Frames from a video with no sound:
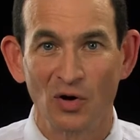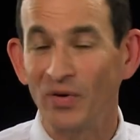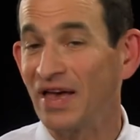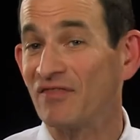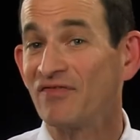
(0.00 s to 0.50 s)

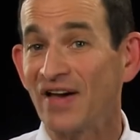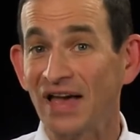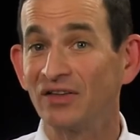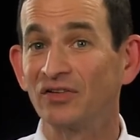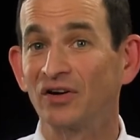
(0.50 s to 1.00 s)
We have
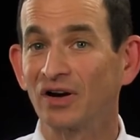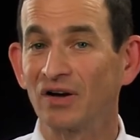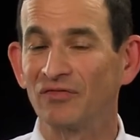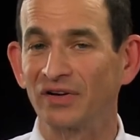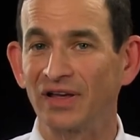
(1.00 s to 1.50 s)
fans in our
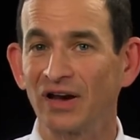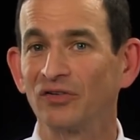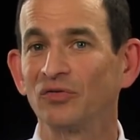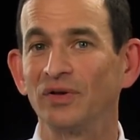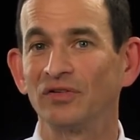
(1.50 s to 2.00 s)
comfort care
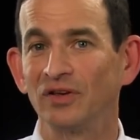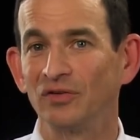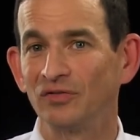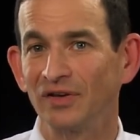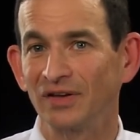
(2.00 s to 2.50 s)
suites at
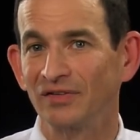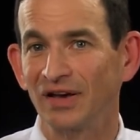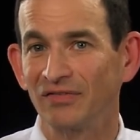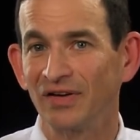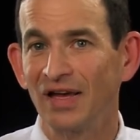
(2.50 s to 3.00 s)
U C S
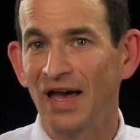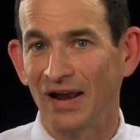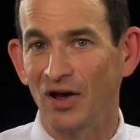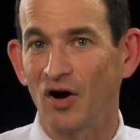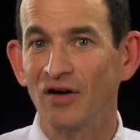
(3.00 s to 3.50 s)
F,
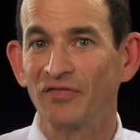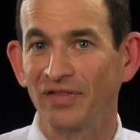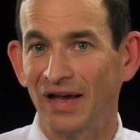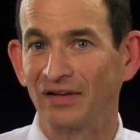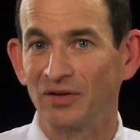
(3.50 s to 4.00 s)
and I offer
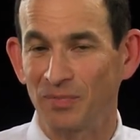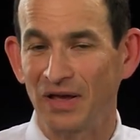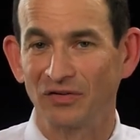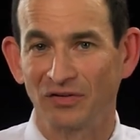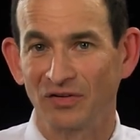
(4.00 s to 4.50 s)
that to
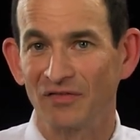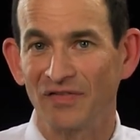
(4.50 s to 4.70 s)
patients.